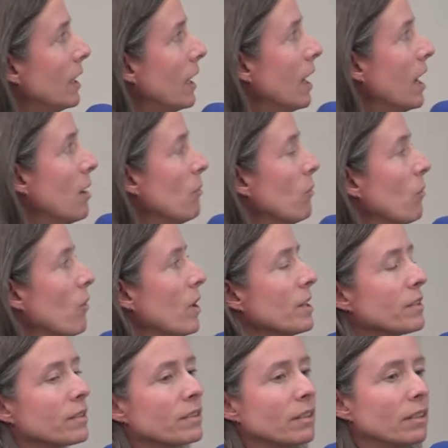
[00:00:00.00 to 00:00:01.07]

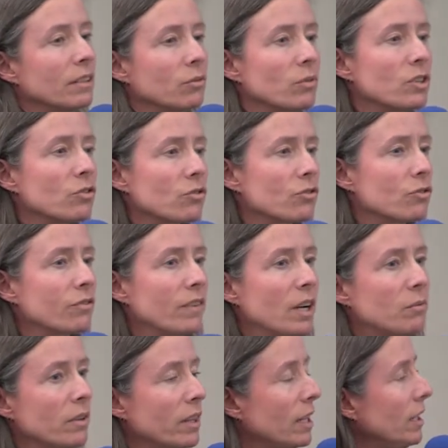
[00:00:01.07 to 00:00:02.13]
Once the researchers
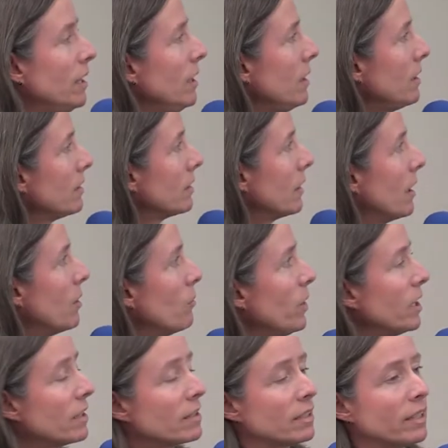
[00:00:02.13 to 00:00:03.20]
found what they need, we
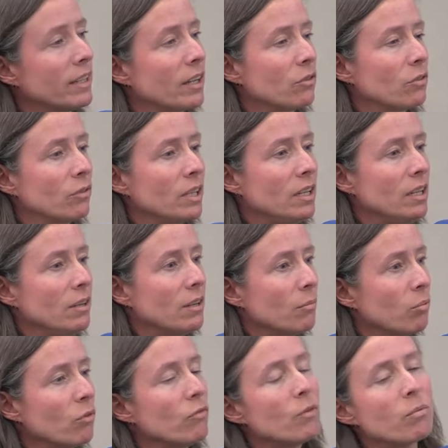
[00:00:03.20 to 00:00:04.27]
can send that through any
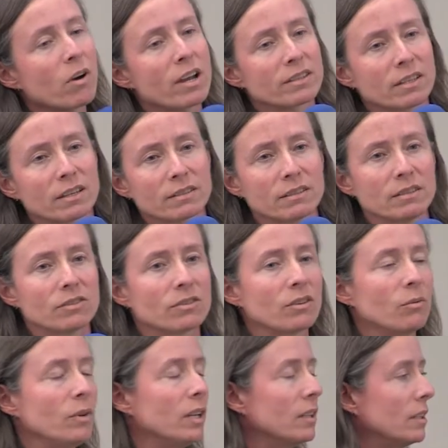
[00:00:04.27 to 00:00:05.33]
approval processes,
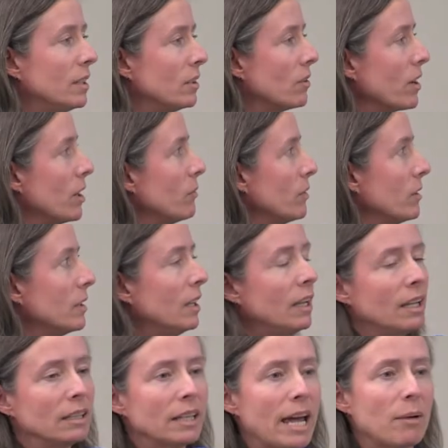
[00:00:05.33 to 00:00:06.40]
so we can integrate with
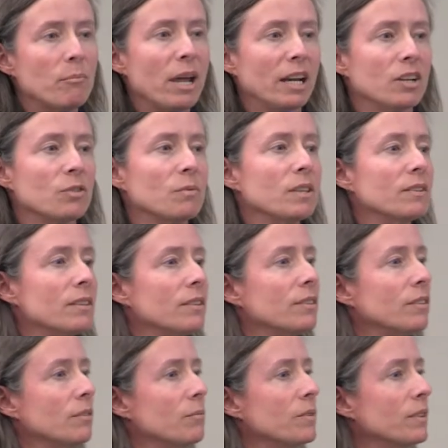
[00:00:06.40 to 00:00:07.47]
lab management
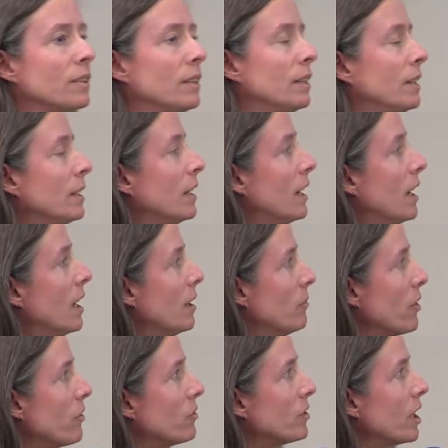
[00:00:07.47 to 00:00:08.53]
systems,
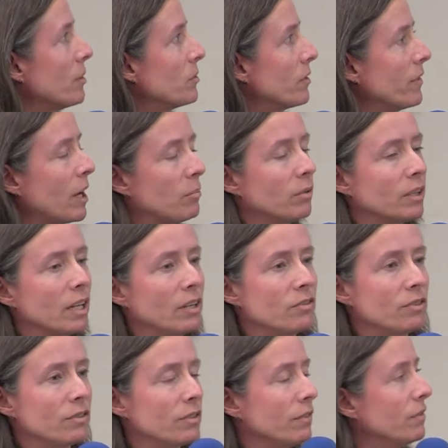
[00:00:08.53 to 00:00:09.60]
other types of
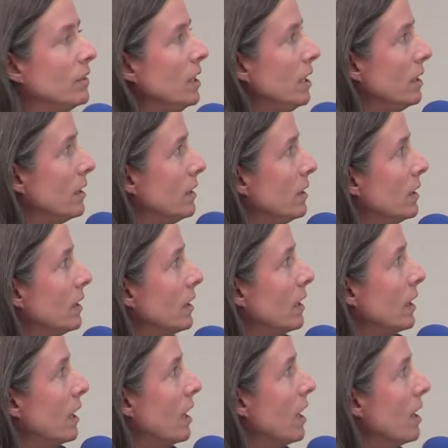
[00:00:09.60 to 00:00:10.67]
applications if needed.
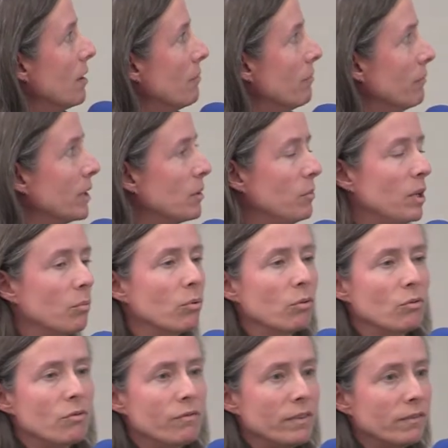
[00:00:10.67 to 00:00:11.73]
Can be
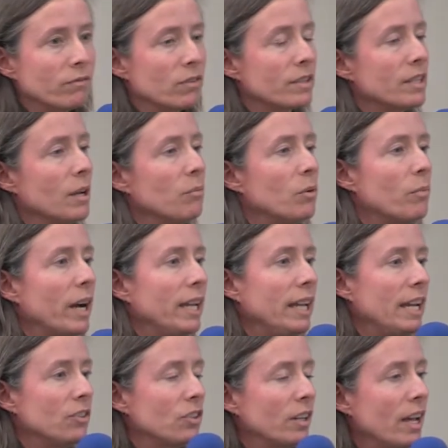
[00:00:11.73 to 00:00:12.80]
approved, for example, by
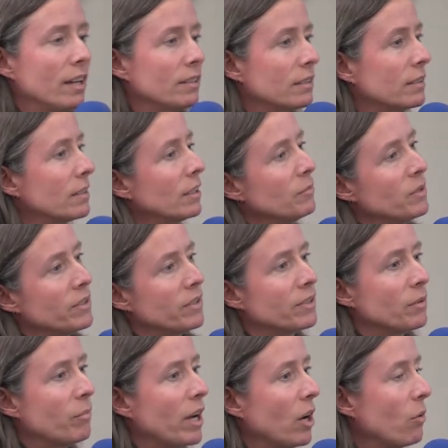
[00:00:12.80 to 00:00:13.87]
EH&S. Is
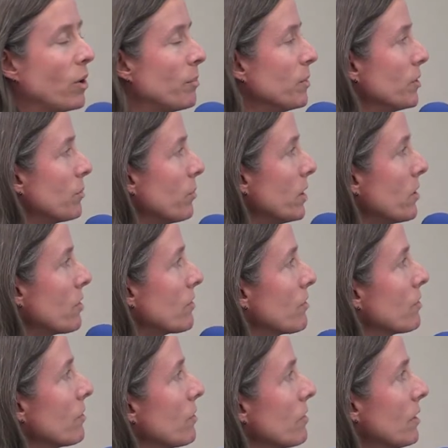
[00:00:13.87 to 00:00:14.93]
this a bioweapons
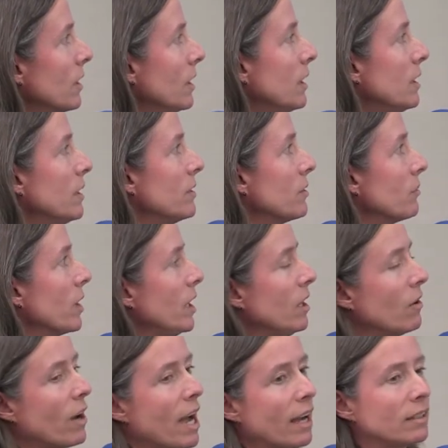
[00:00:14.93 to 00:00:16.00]
precursor? Is it
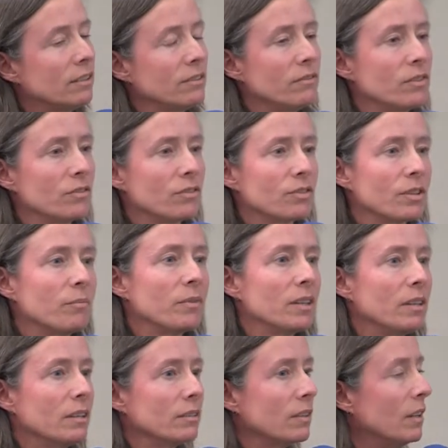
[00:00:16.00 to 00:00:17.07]
radioactive? Is there
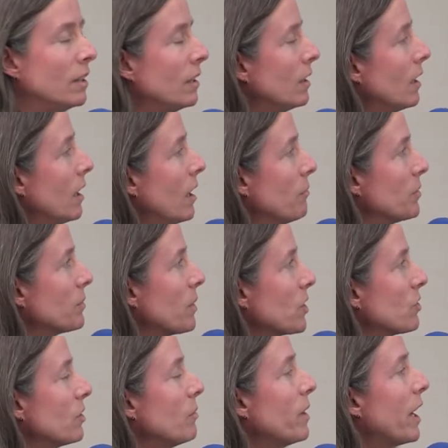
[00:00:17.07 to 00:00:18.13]
something
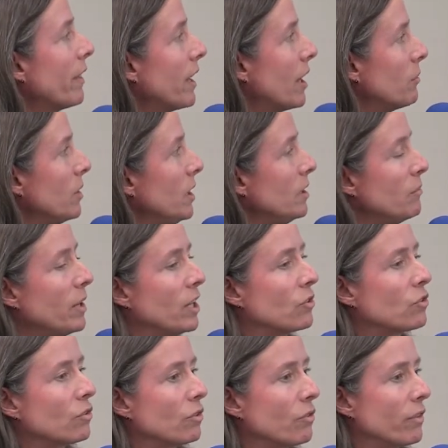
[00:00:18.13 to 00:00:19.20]
special about that? We need to make
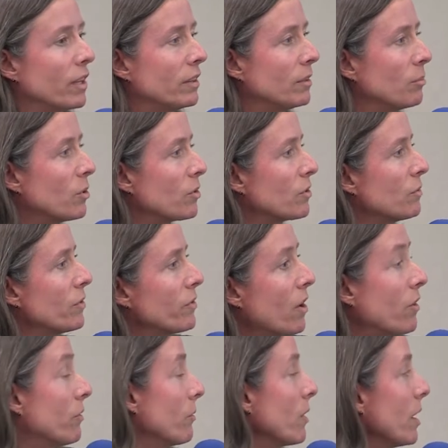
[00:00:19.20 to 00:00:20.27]
sure that the person was
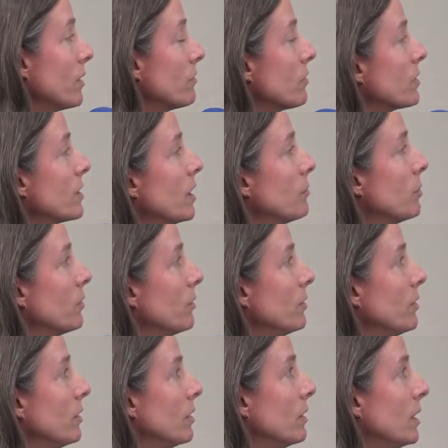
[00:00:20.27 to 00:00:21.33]
authorized, for example,
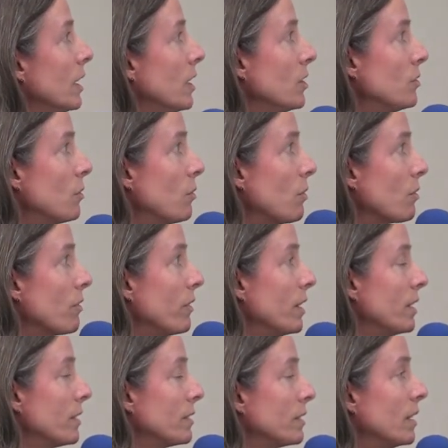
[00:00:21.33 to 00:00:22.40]
to order
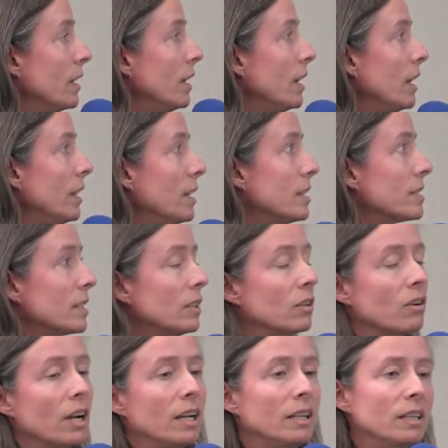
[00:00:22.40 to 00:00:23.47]
this. And then it's
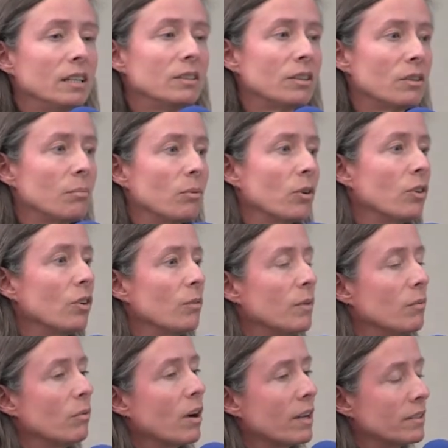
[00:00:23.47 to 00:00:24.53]
integrated into the
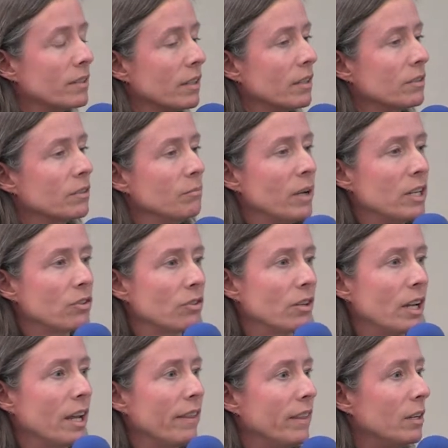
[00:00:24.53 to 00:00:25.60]
procurement process. Make sure,
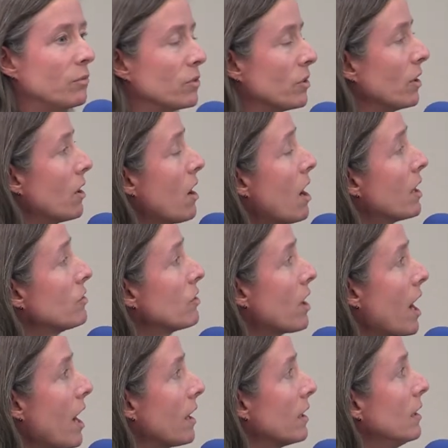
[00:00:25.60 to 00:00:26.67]
again, that it was on
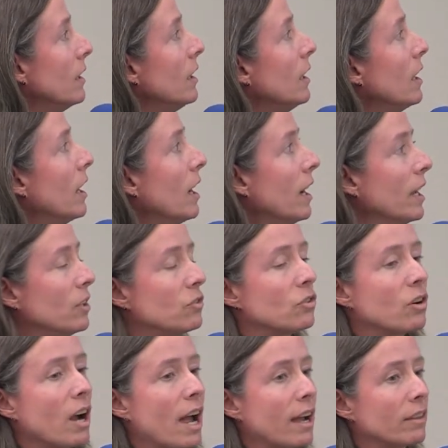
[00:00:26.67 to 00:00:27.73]
contract and
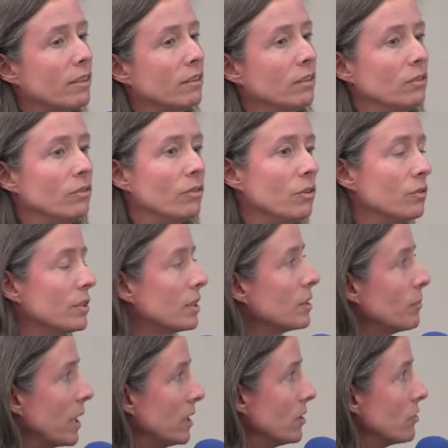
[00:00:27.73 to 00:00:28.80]
track those
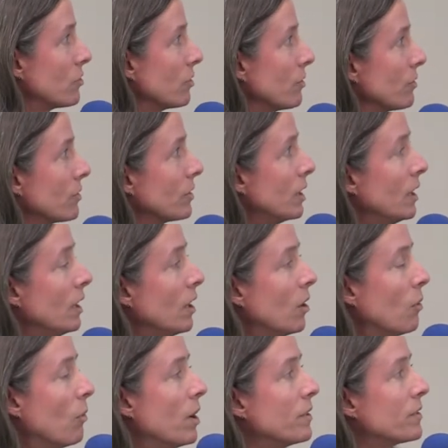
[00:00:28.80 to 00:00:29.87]
expenditures.
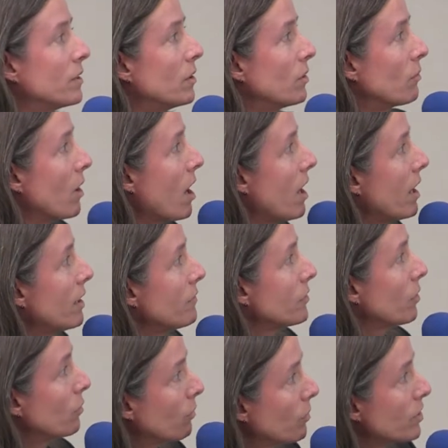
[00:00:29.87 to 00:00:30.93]
Once it arrives,
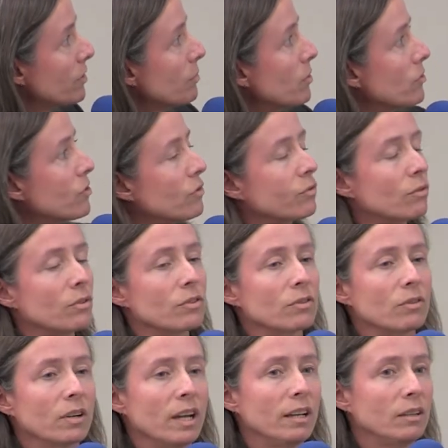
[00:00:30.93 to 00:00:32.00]
or once the purchase order is
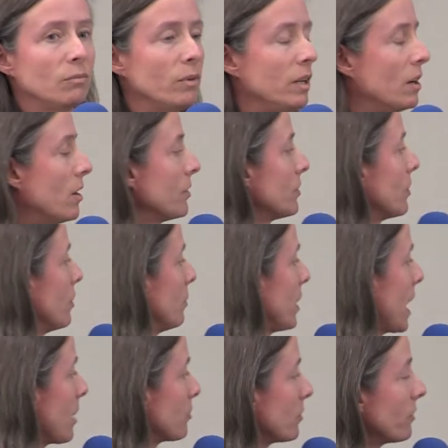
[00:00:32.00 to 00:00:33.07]
created, we also
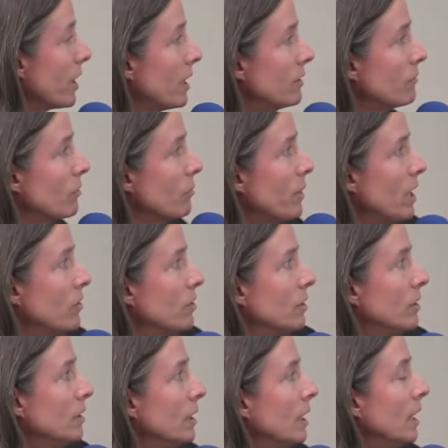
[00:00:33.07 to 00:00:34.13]
capture that information.